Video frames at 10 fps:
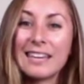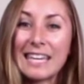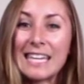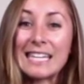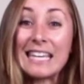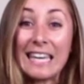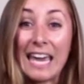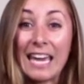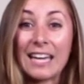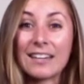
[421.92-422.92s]
heat
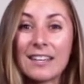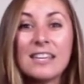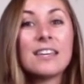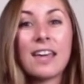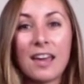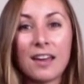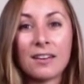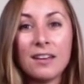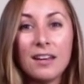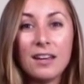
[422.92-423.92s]
can. Heat
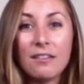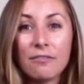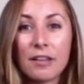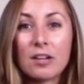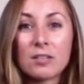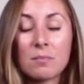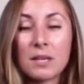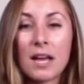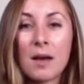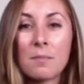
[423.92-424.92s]
can flare
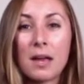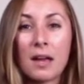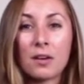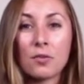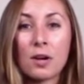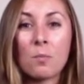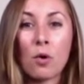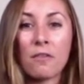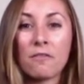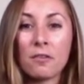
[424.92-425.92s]
something up and create
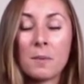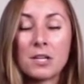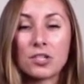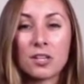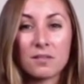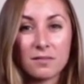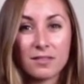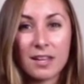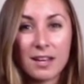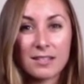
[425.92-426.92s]
more inflammation.
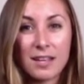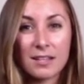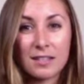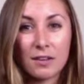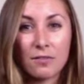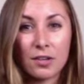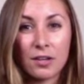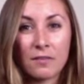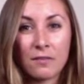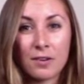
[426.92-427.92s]
Like I said, it's going to feel
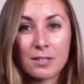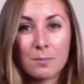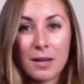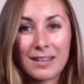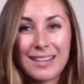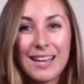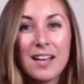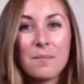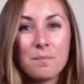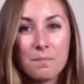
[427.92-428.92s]
good at first, but
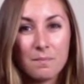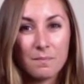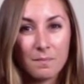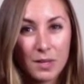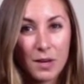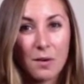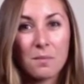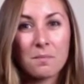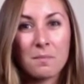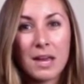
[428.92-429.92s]

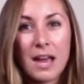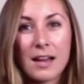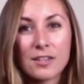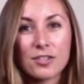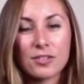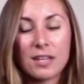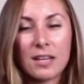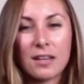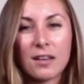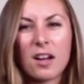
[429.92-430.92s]
may
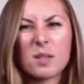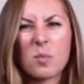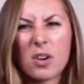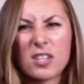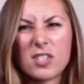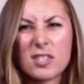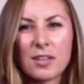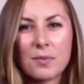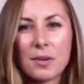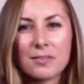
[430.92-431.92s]
actually cause more issues
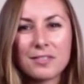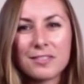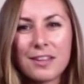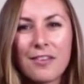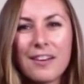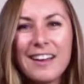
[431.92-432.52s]
down the road. So